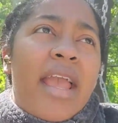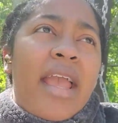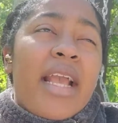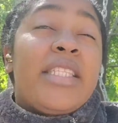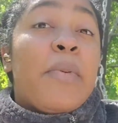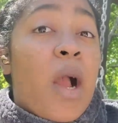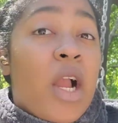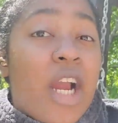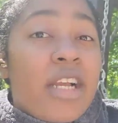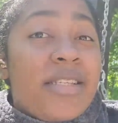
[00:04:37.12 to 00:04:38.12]
It's
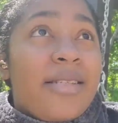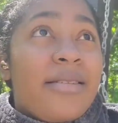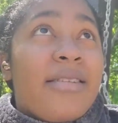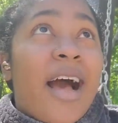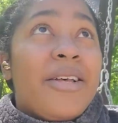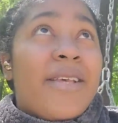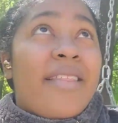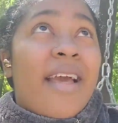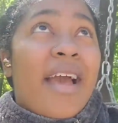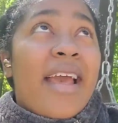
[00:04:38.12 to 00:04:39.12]
progress. I'll say
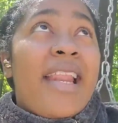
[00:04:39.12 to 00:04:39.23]
that.